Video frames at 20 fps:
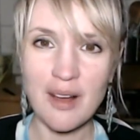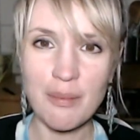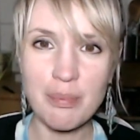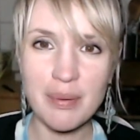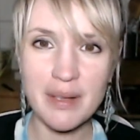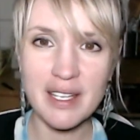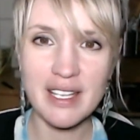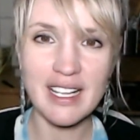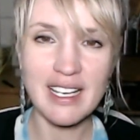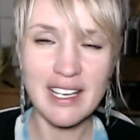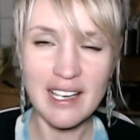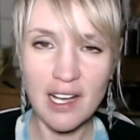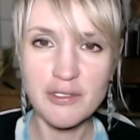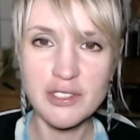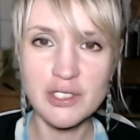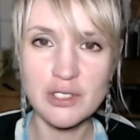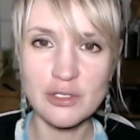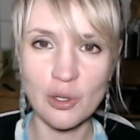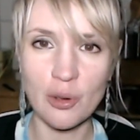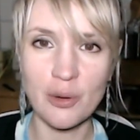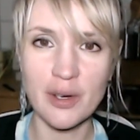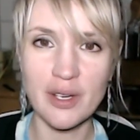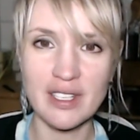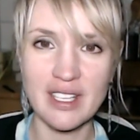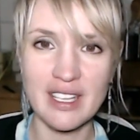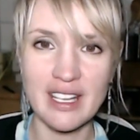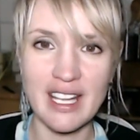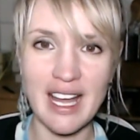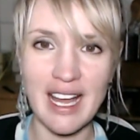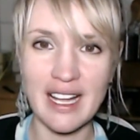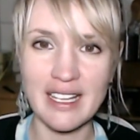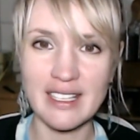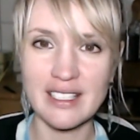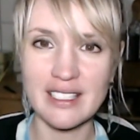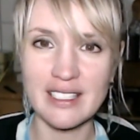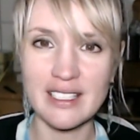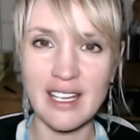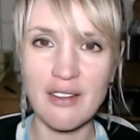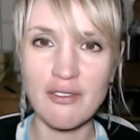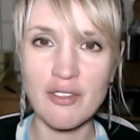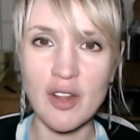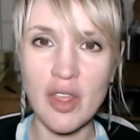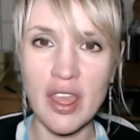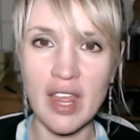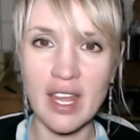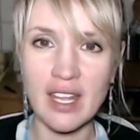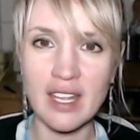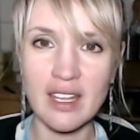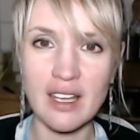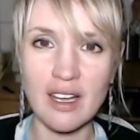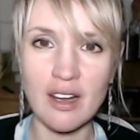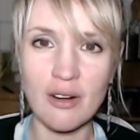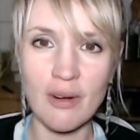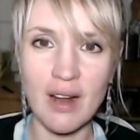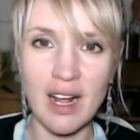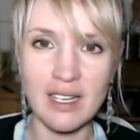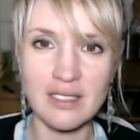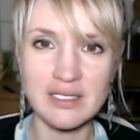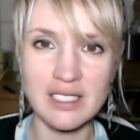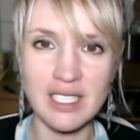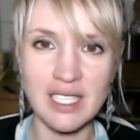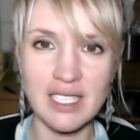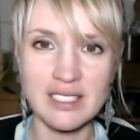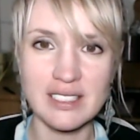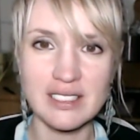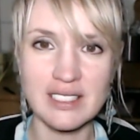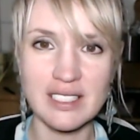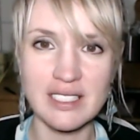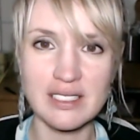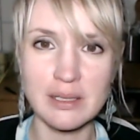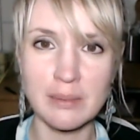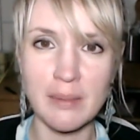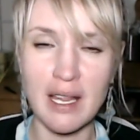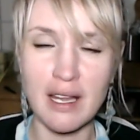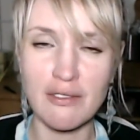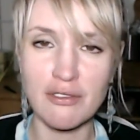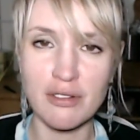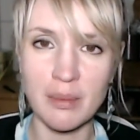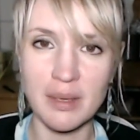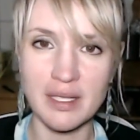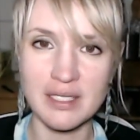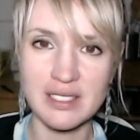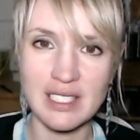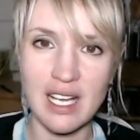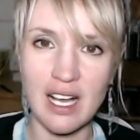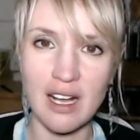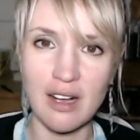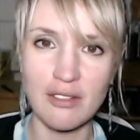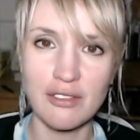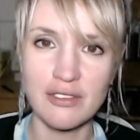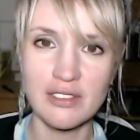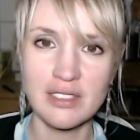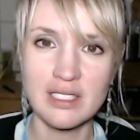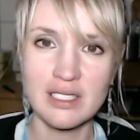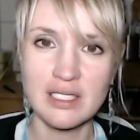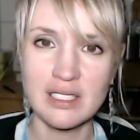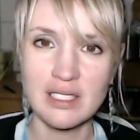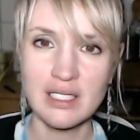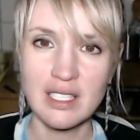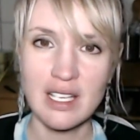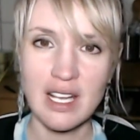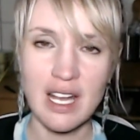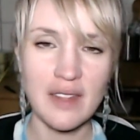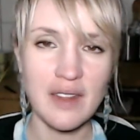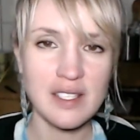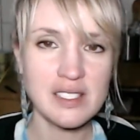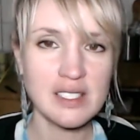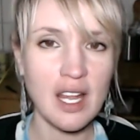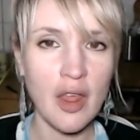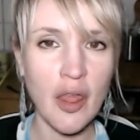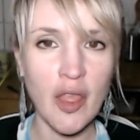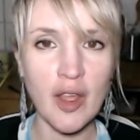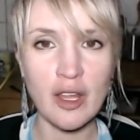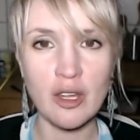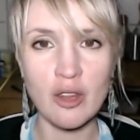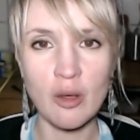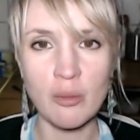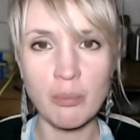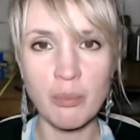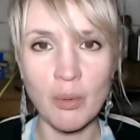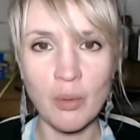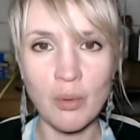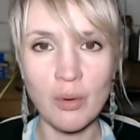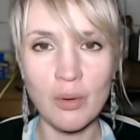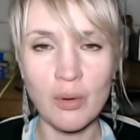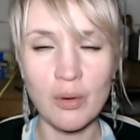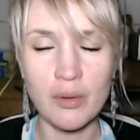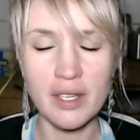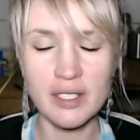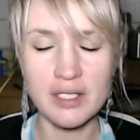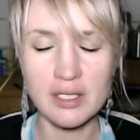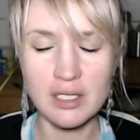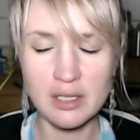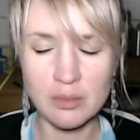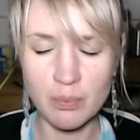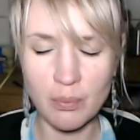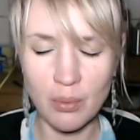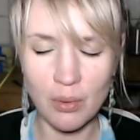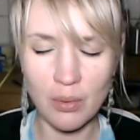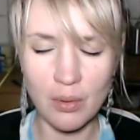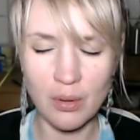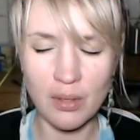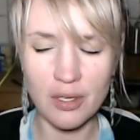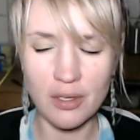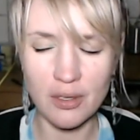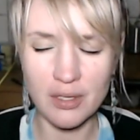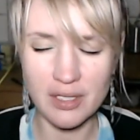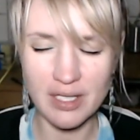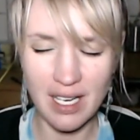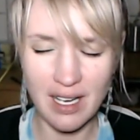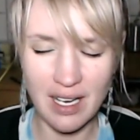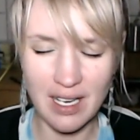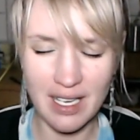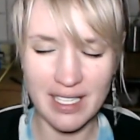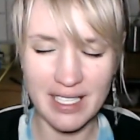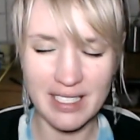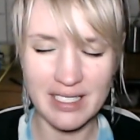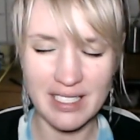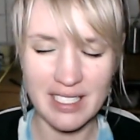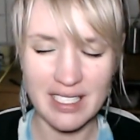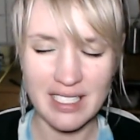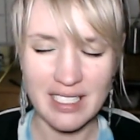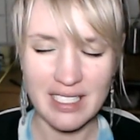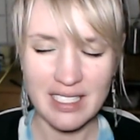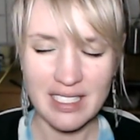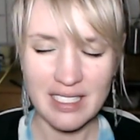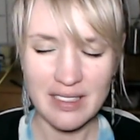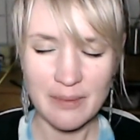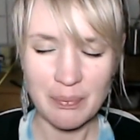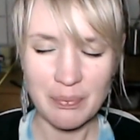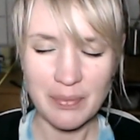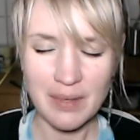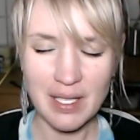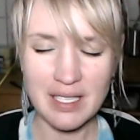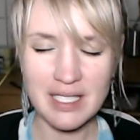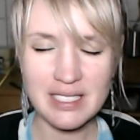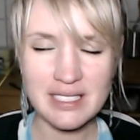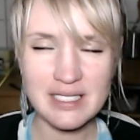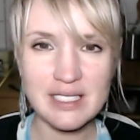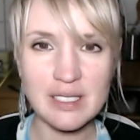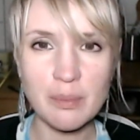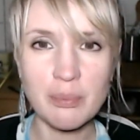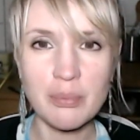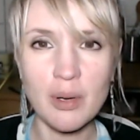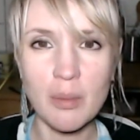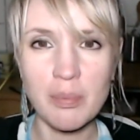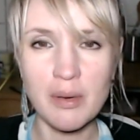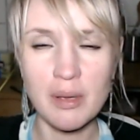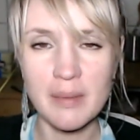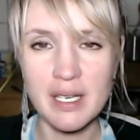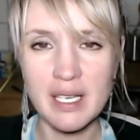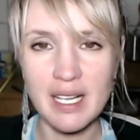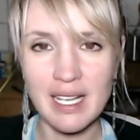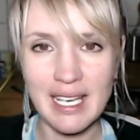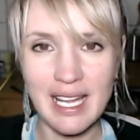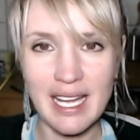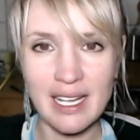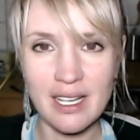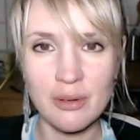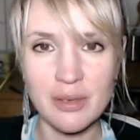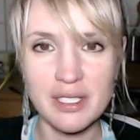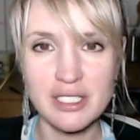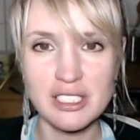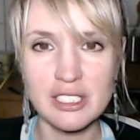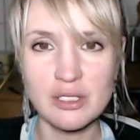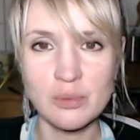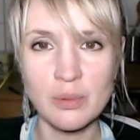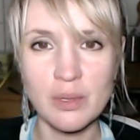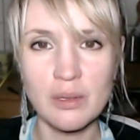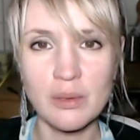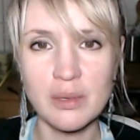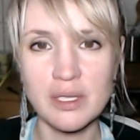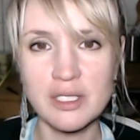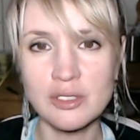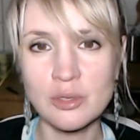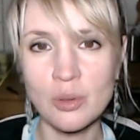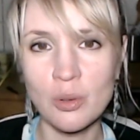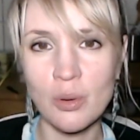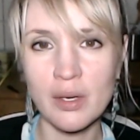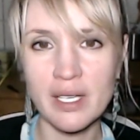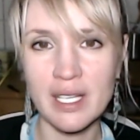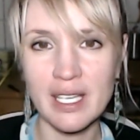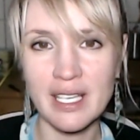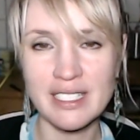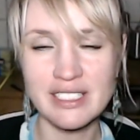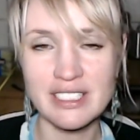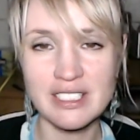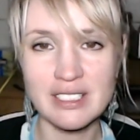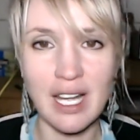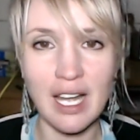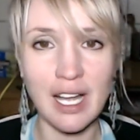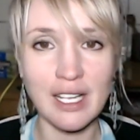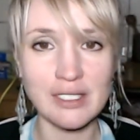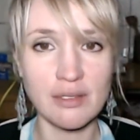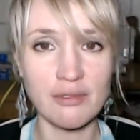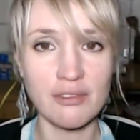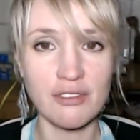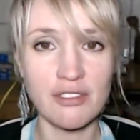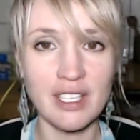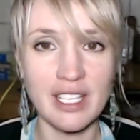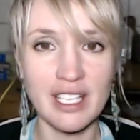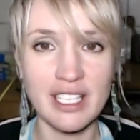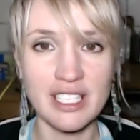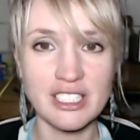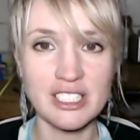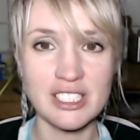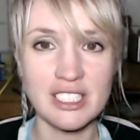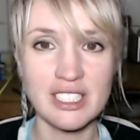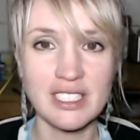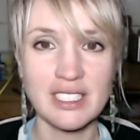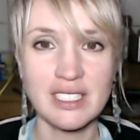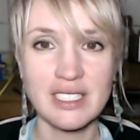bigger love story than that? That everything around us is made from ourselves. And there's nothing that is born or died. And this is a problem in our language, is we're always talking and start and finish,